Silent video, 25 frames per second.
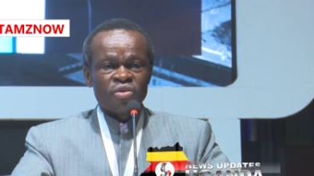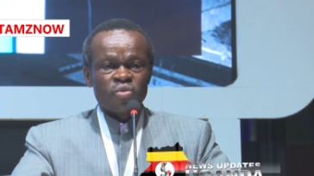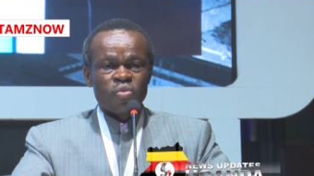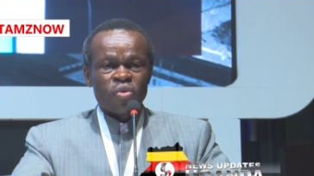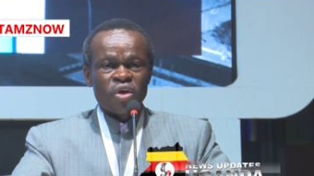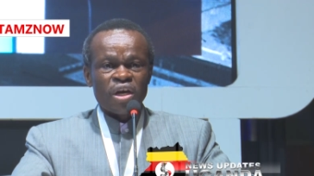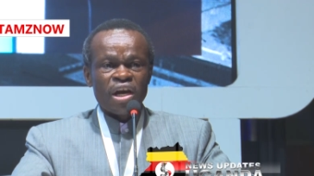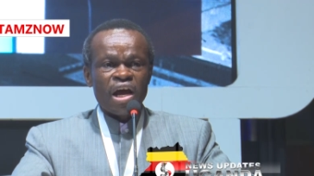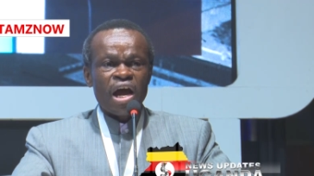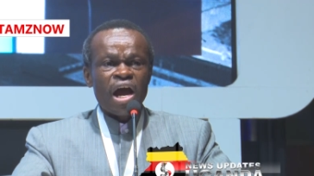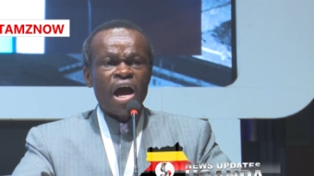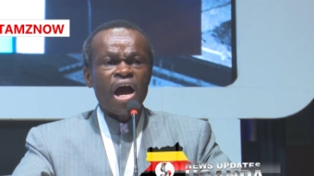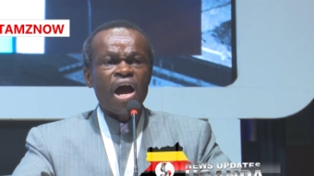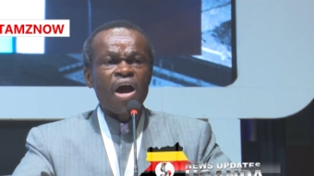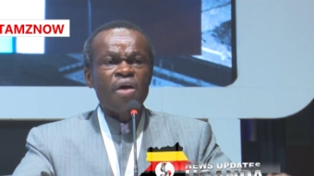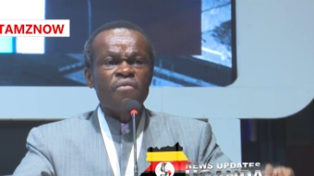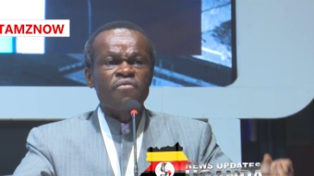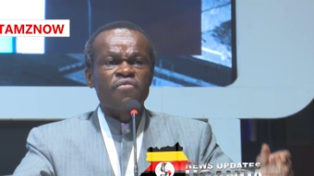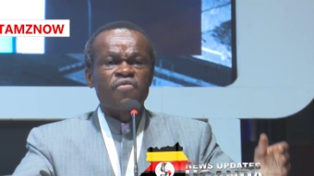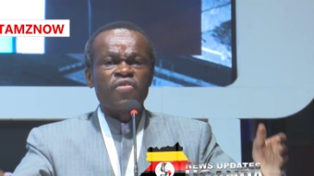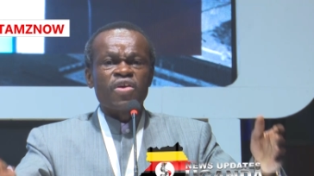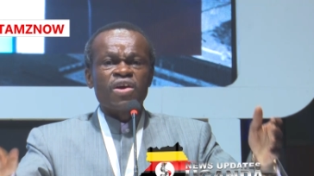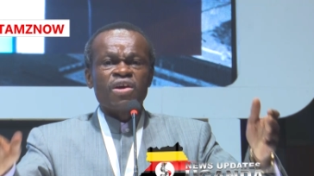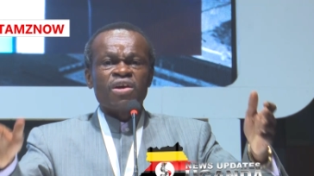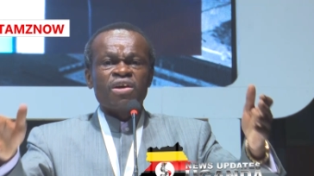We'll
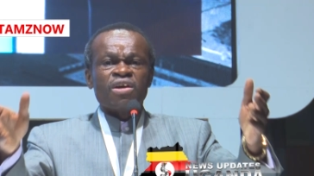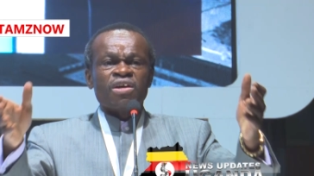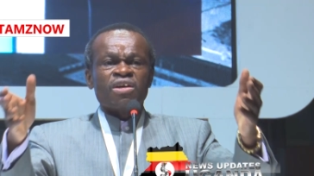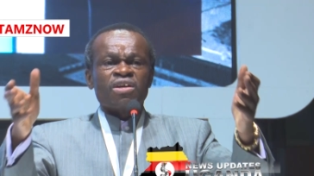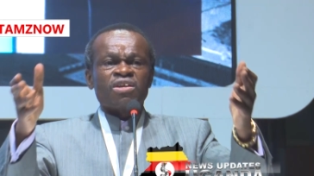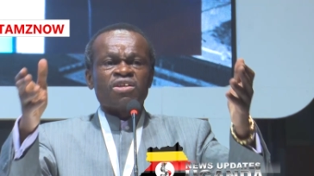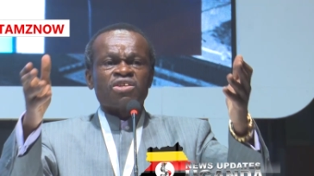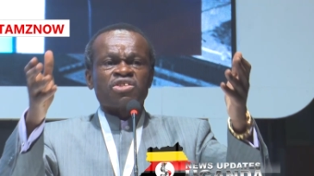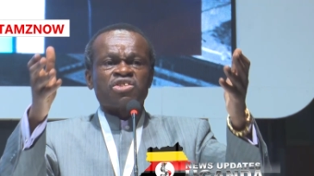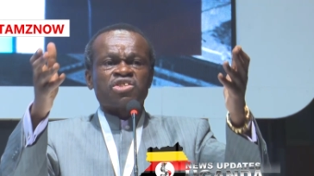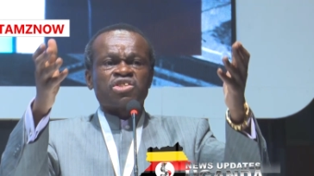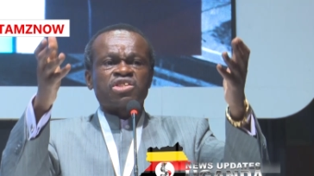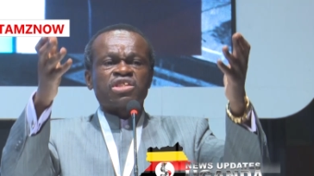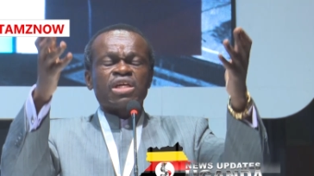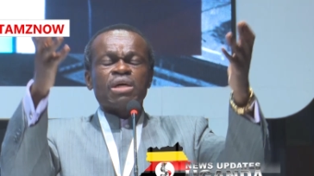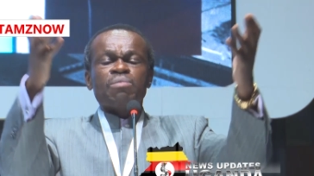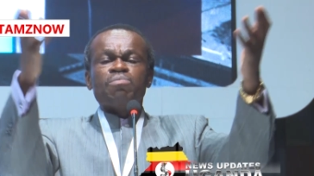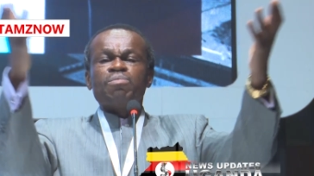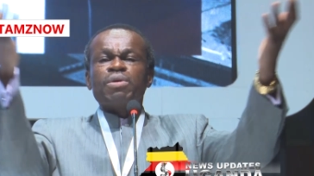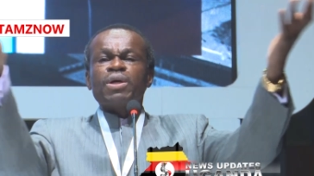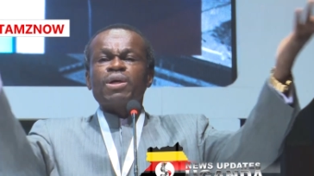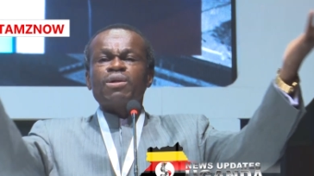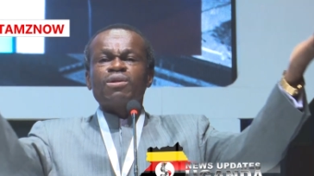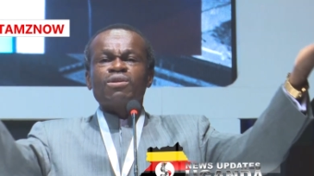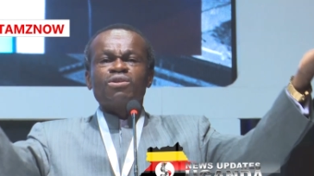have
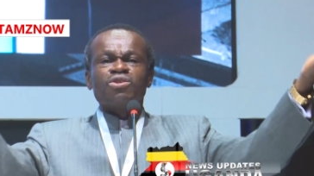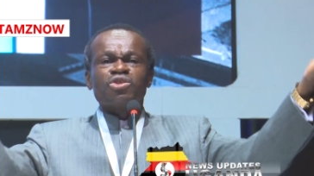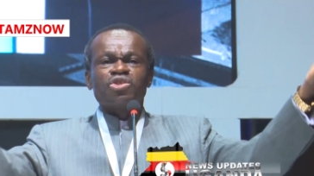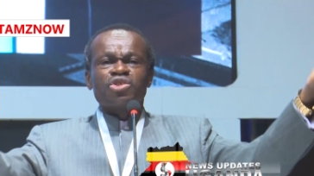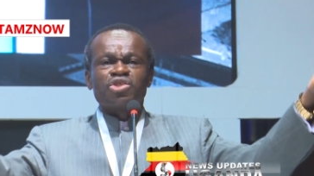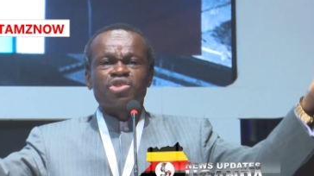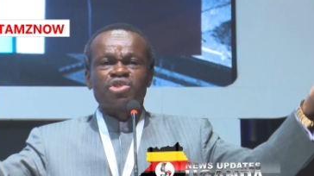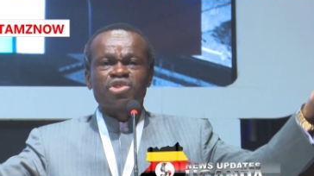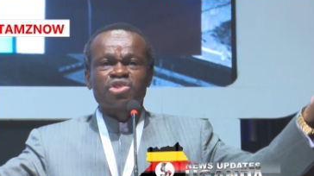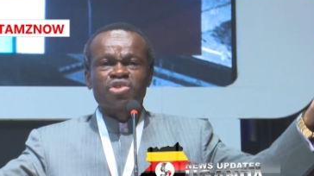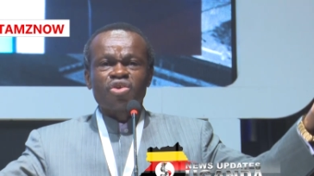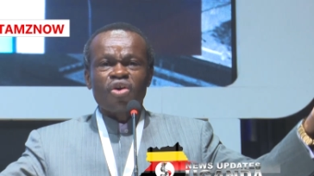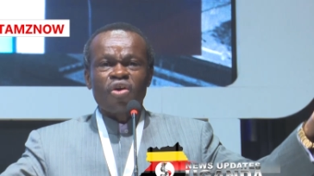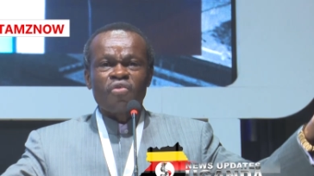symbols